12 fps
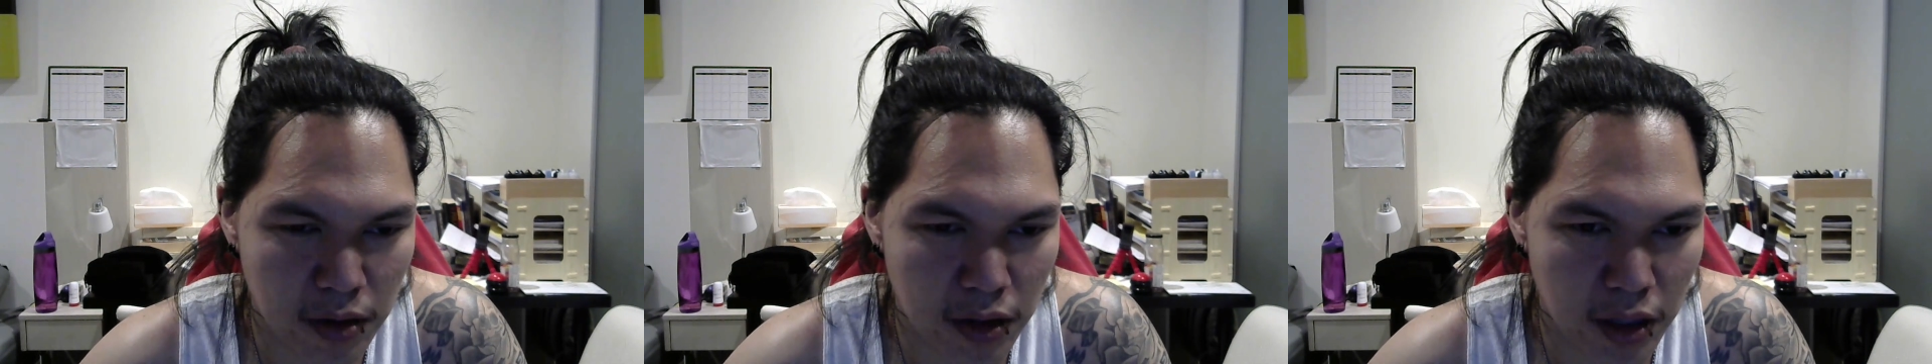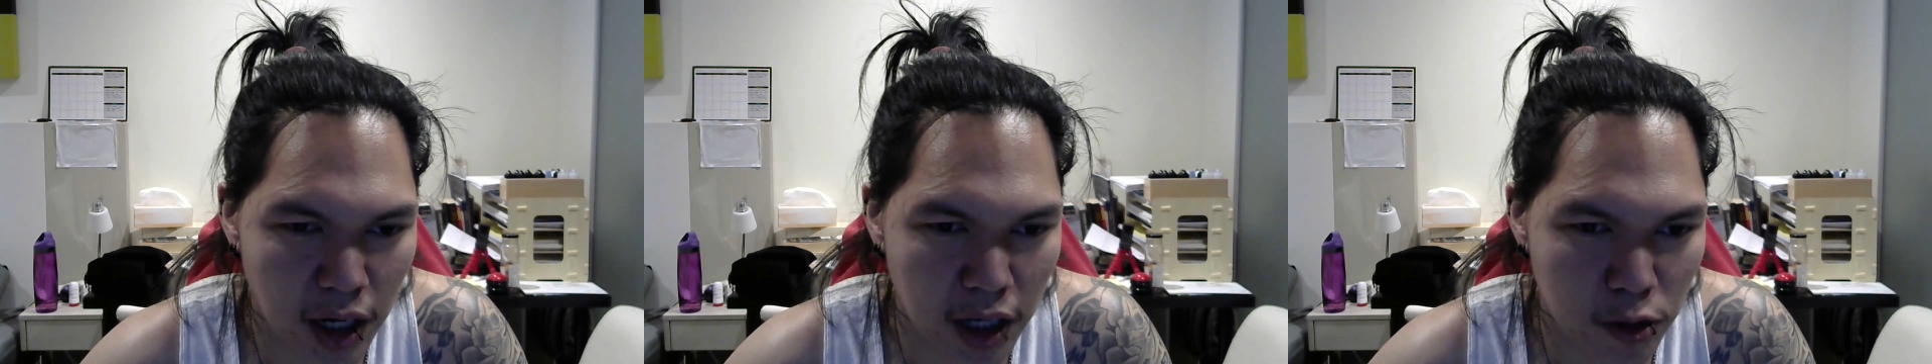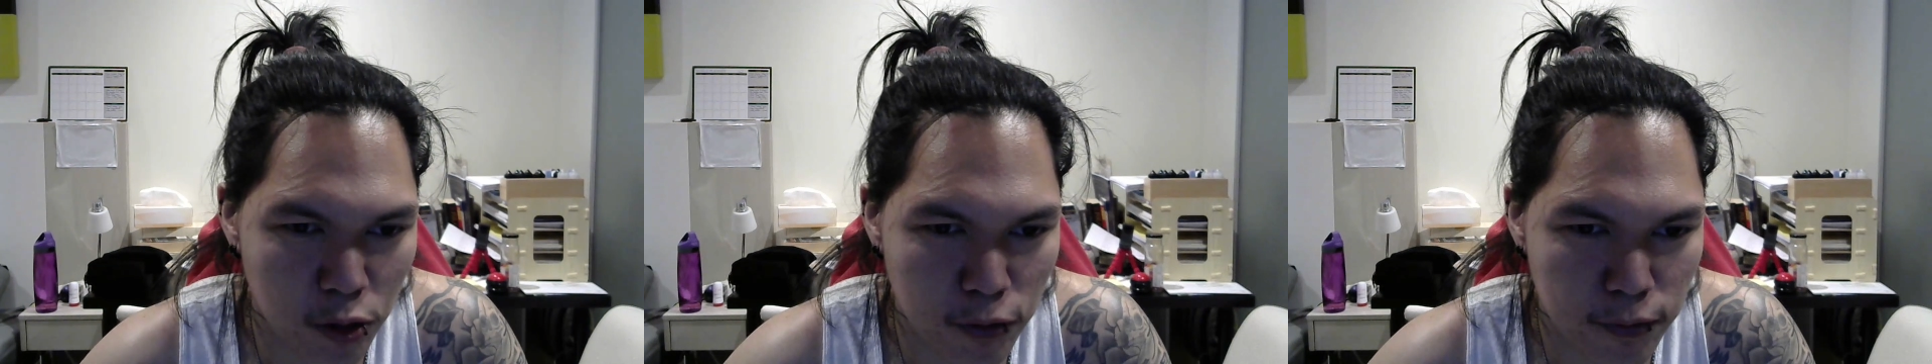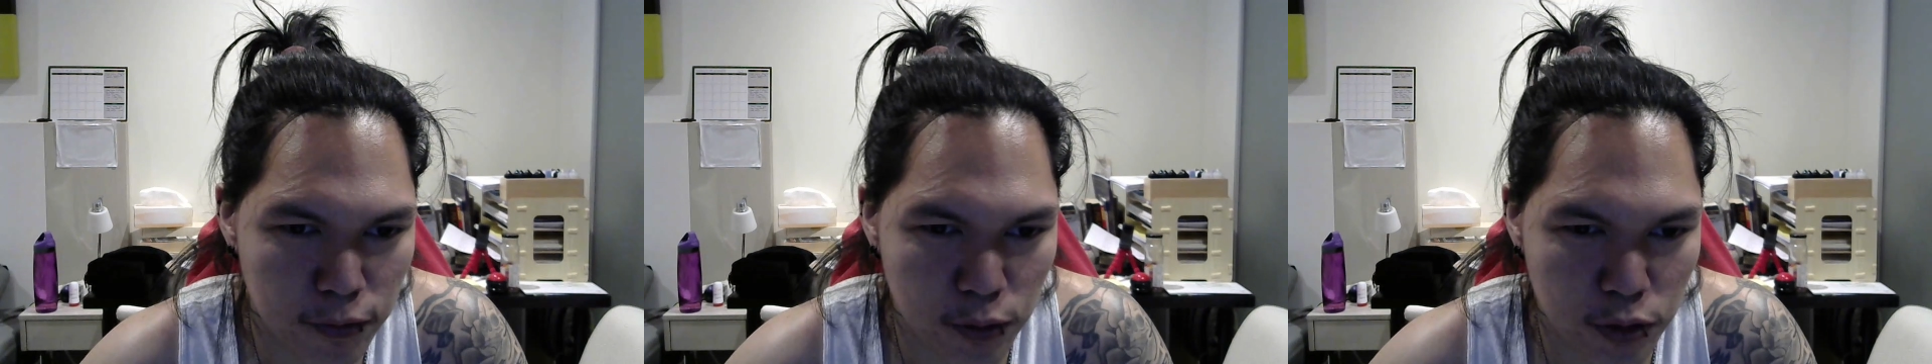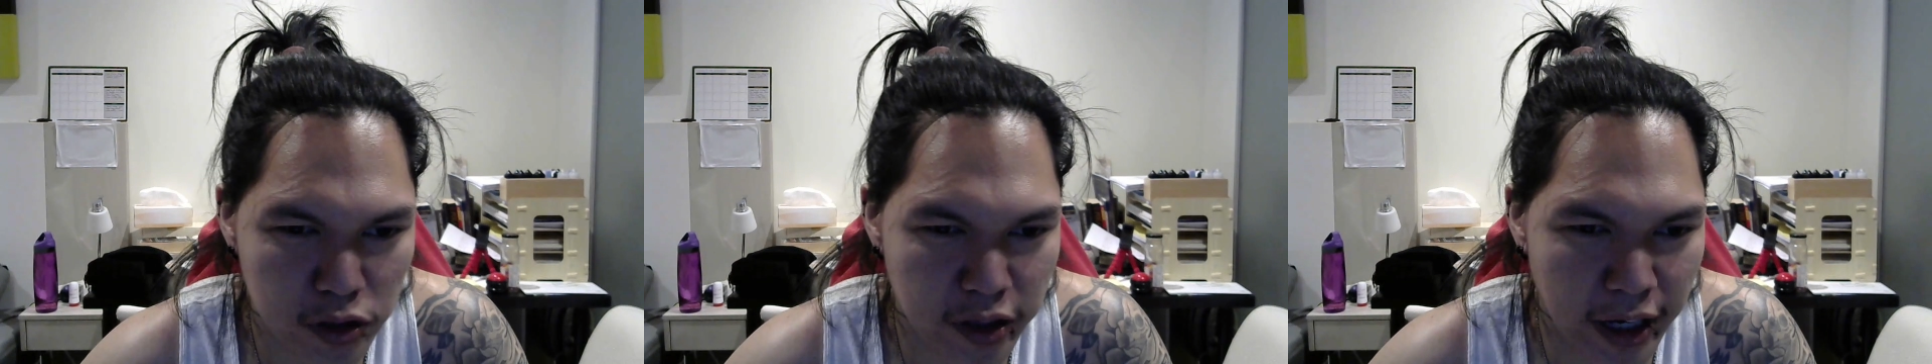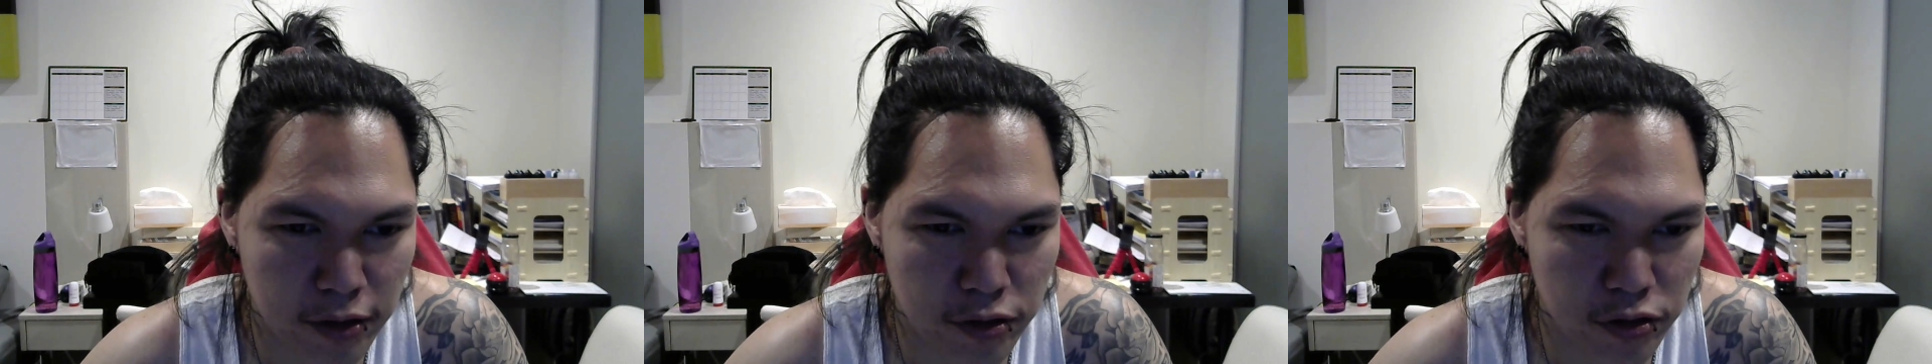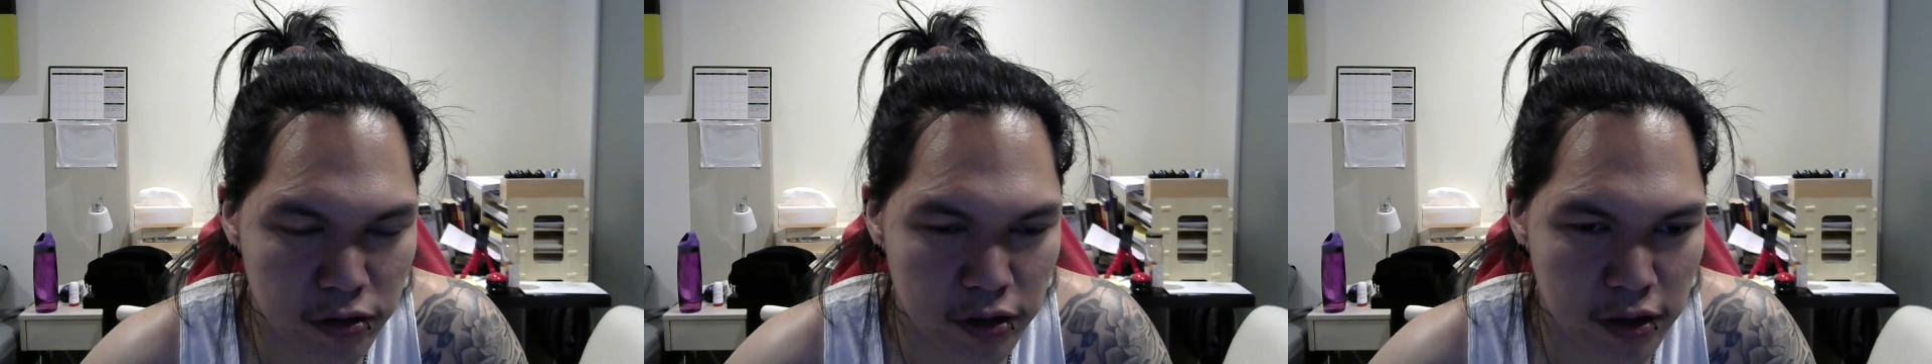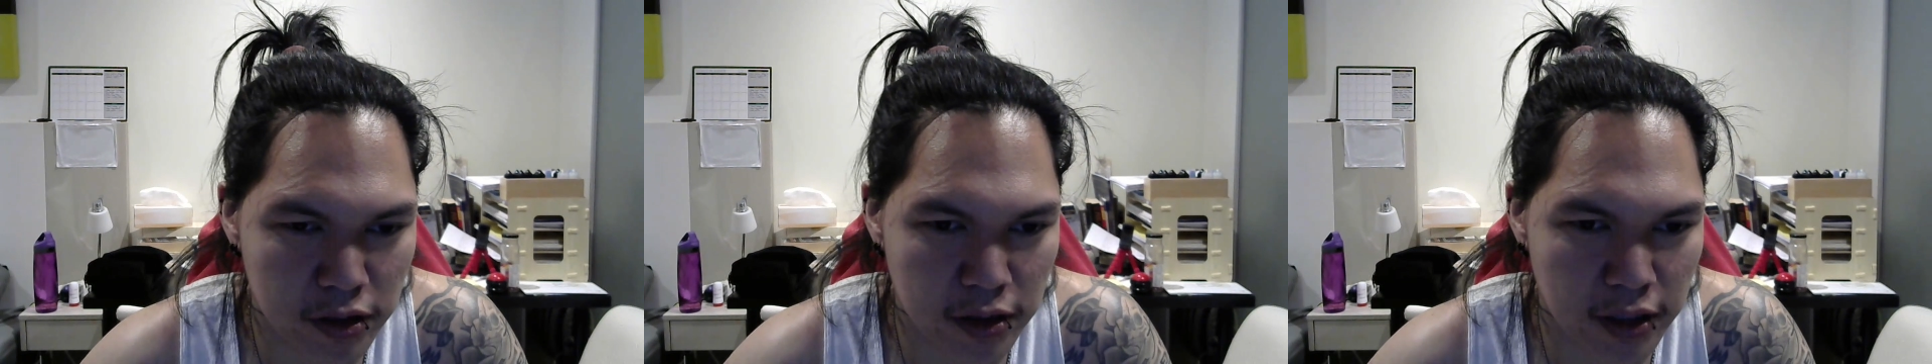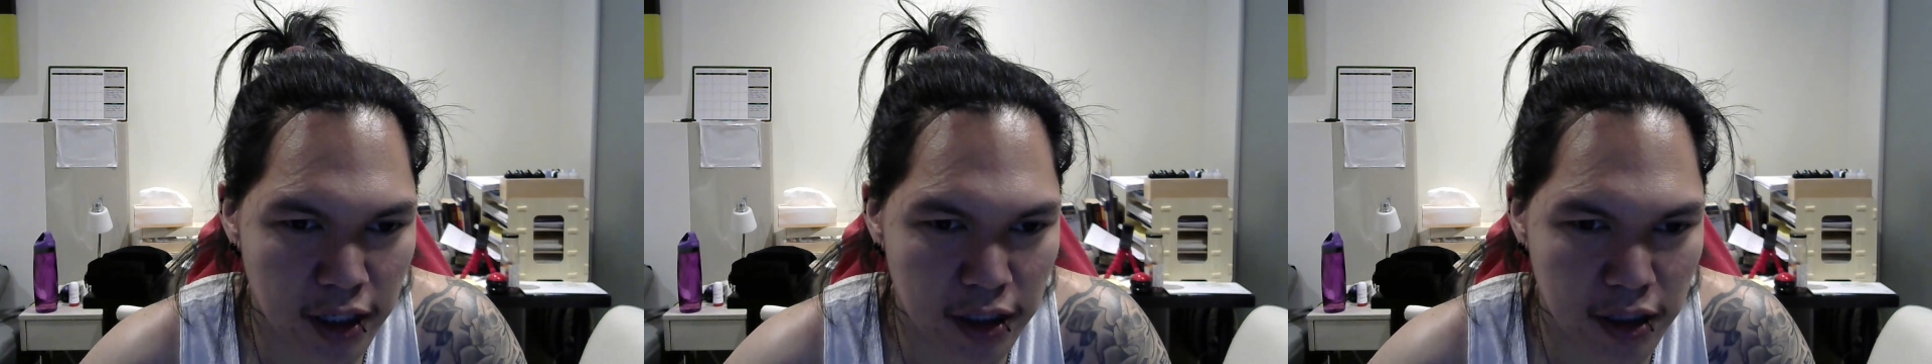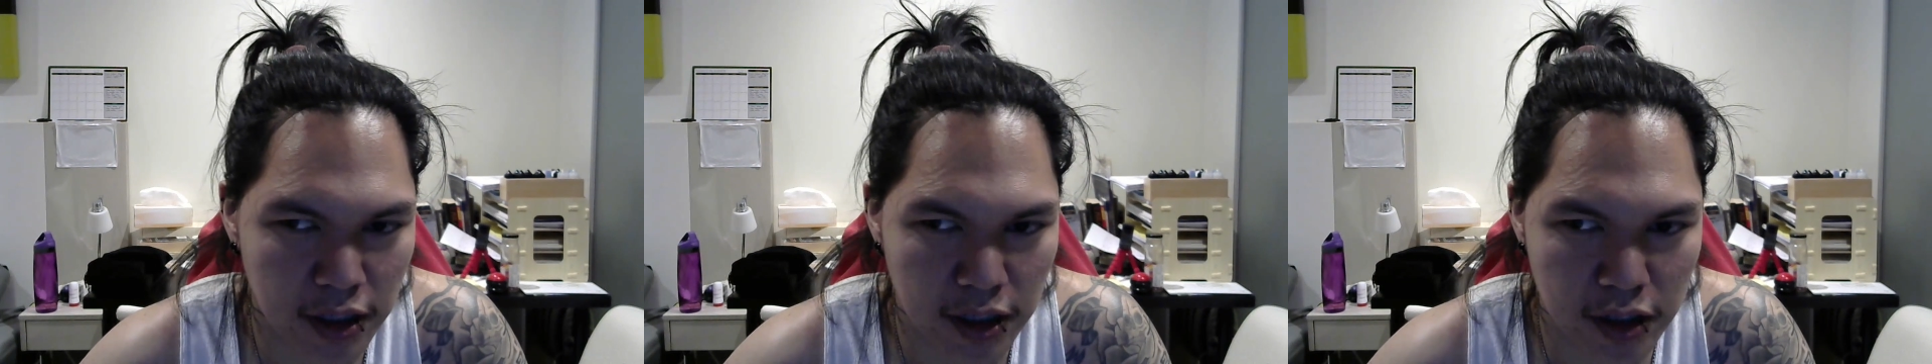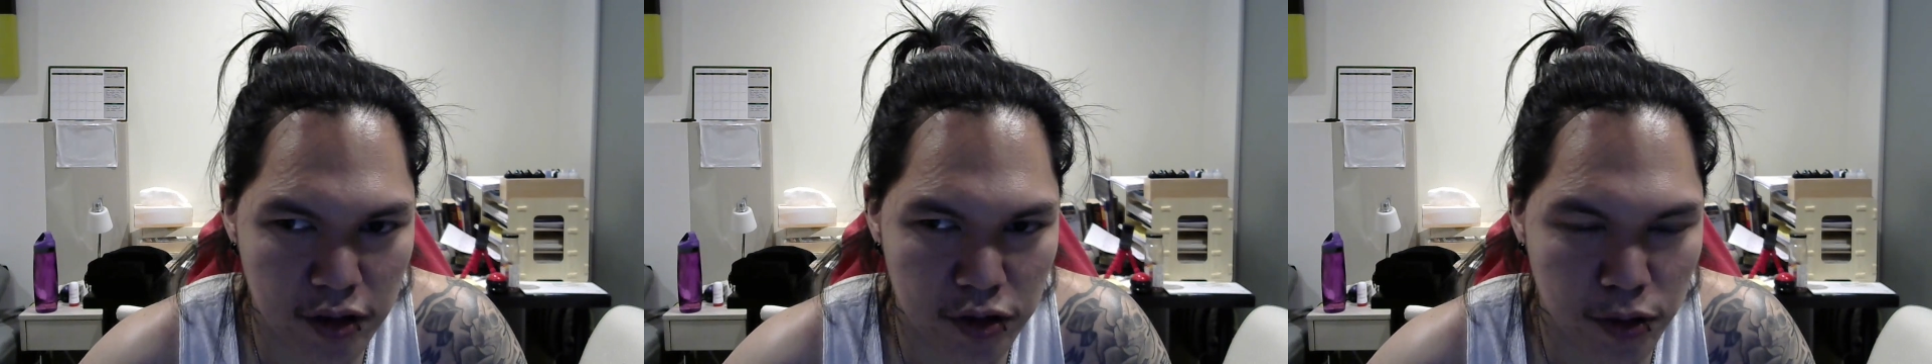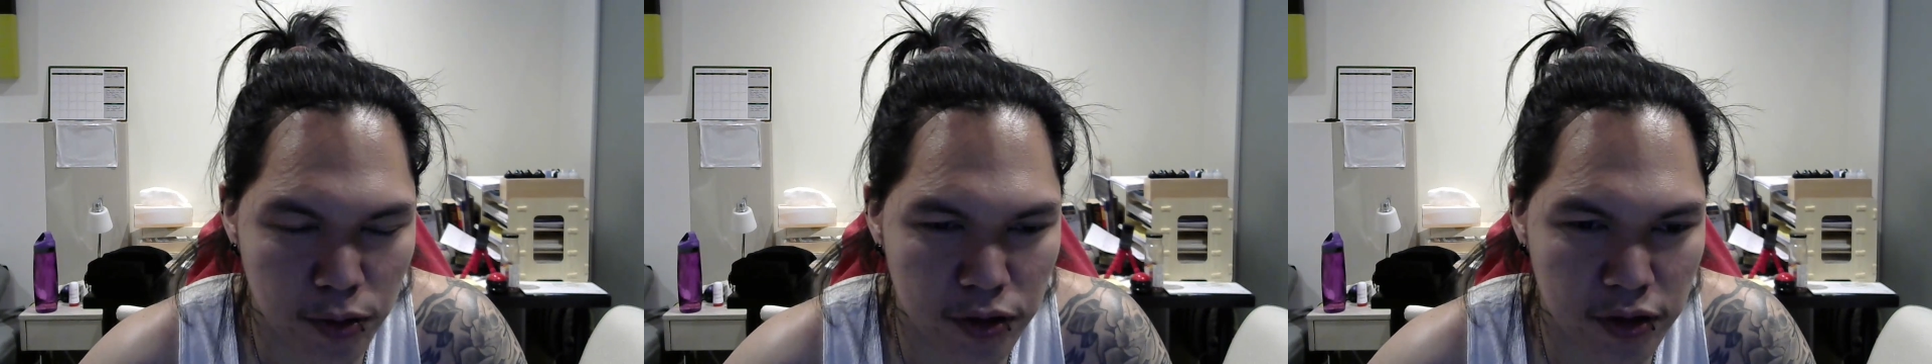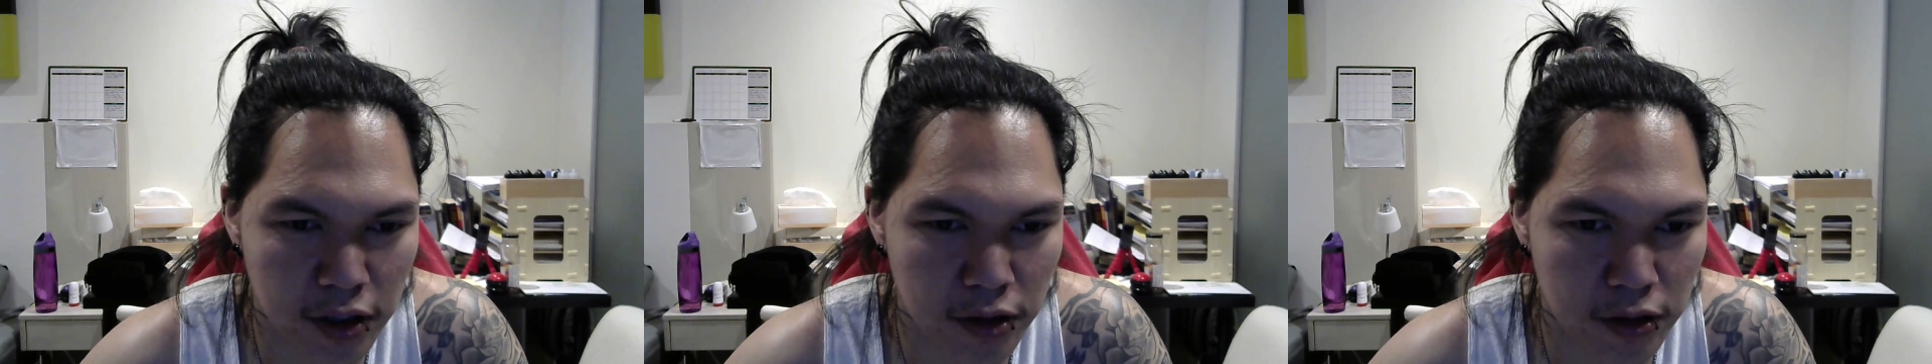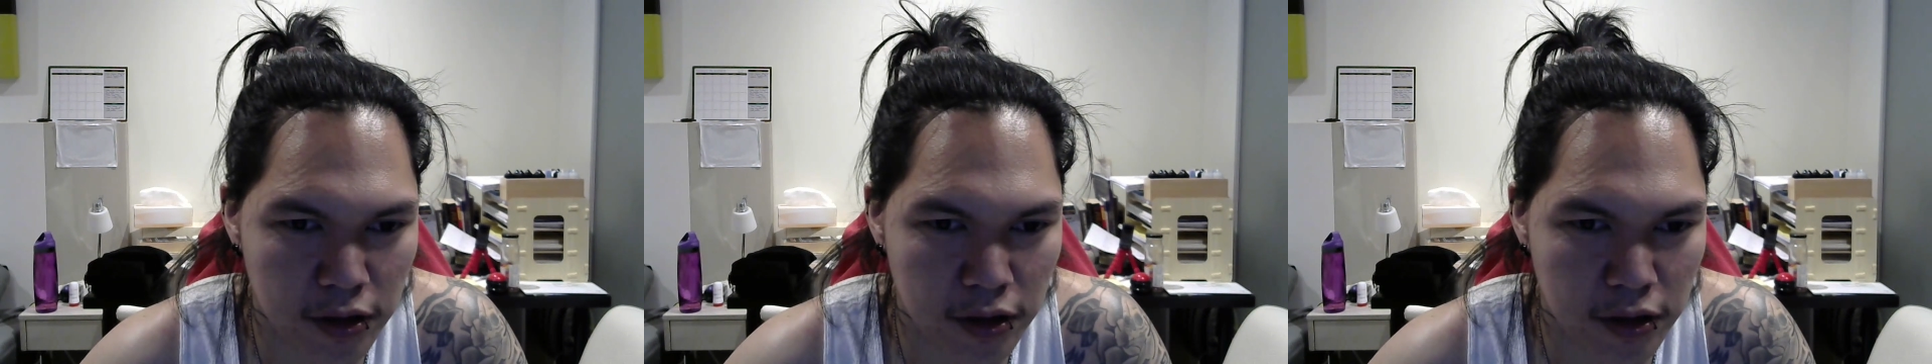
unlawful scoundrelness that he's so set on.